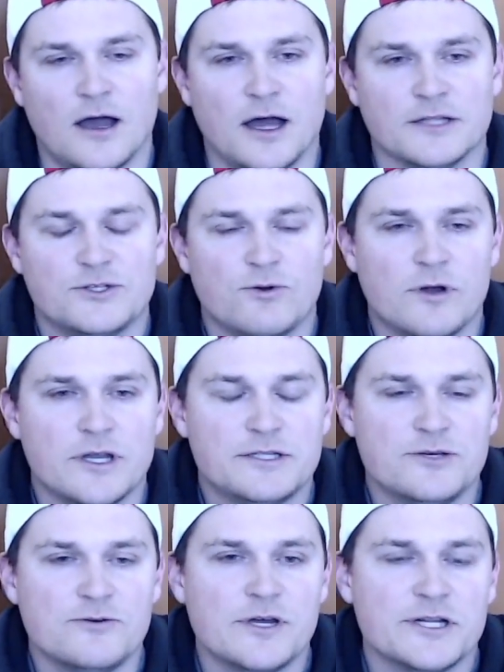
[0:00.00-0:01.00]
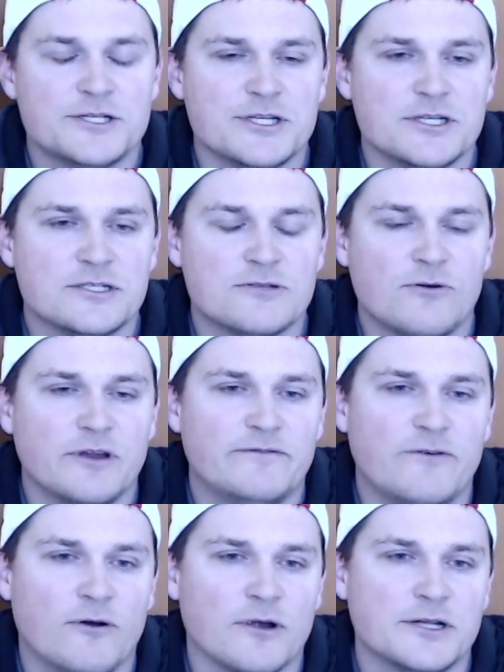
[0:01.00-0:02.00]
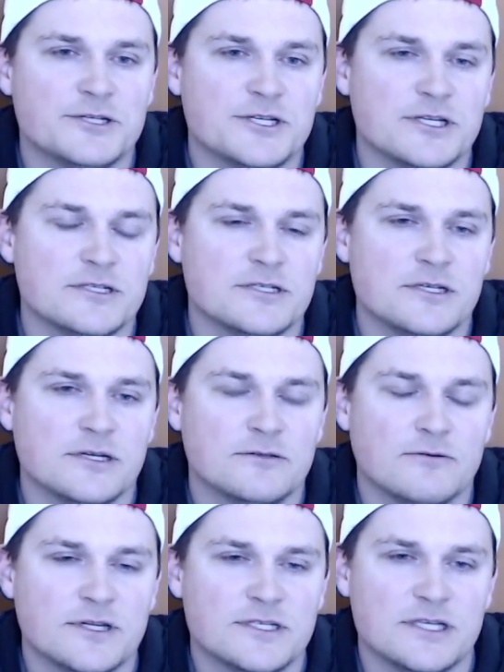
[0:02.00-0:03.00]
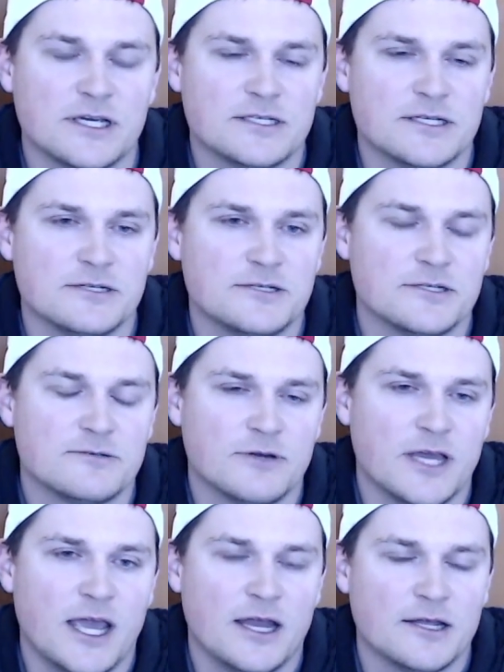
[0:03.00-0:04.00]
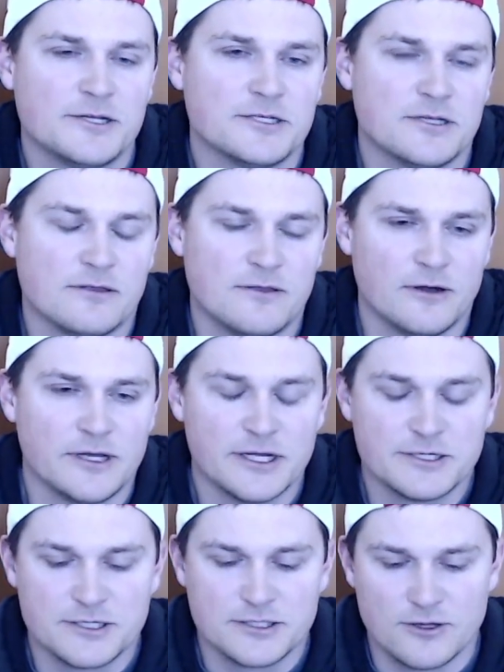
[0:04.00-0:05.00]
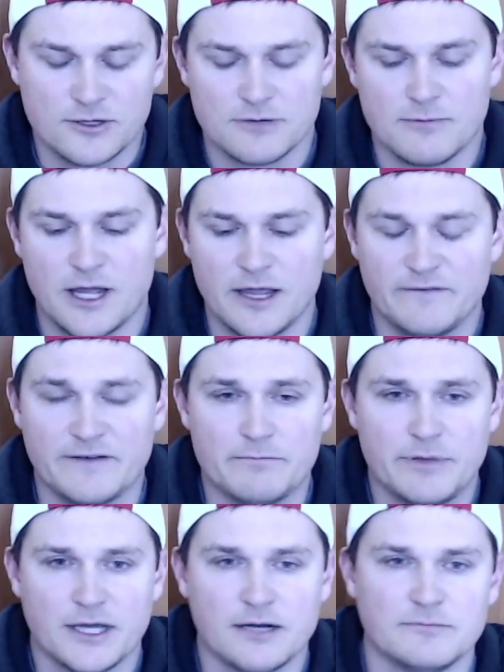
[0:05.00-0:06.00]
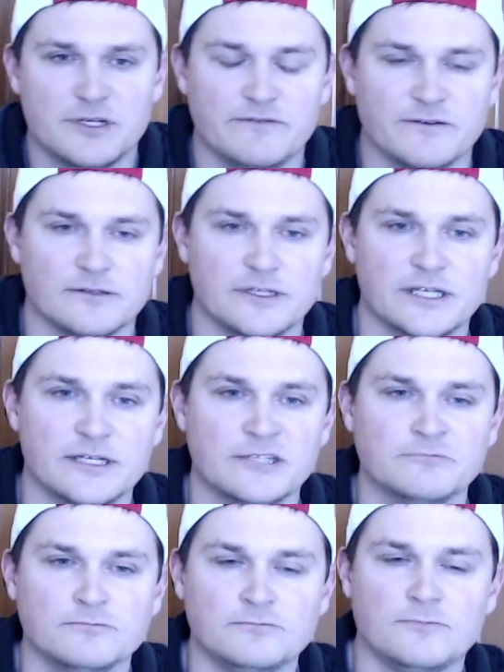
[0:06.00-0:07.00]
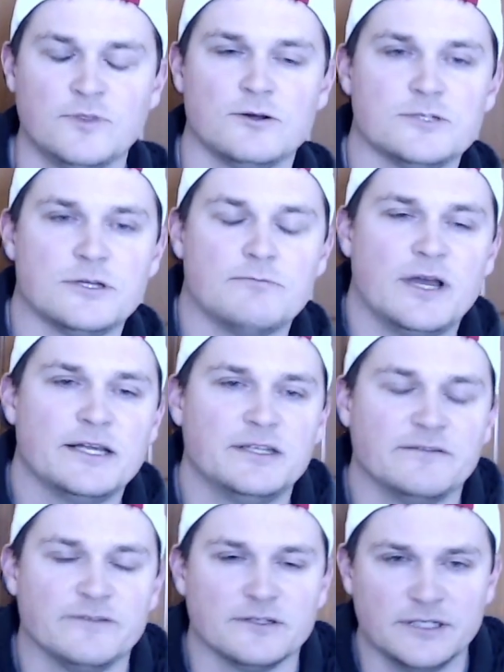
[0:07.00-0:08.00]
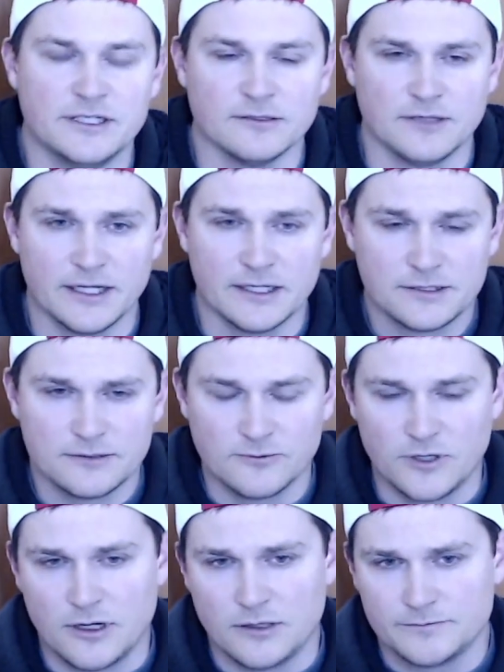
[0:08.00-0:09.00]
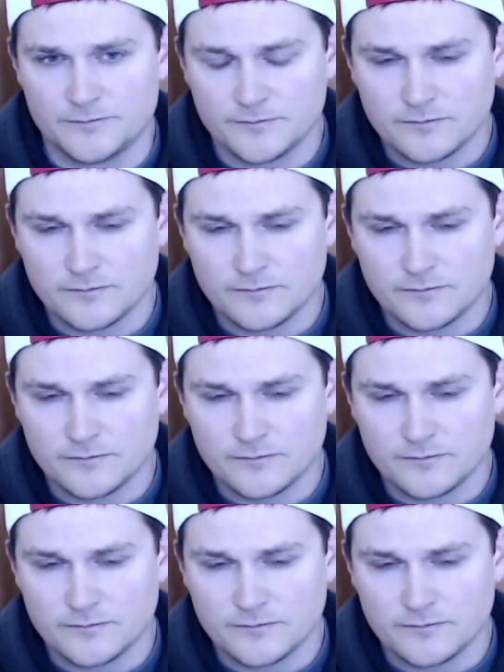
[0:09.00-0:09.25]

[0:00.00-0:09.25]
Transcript: 22 inches, 24 inches, 26 inches, 28 inches, and 30 inches. Those are my, if I'm picking them differently, those are my different leader lengths. Well,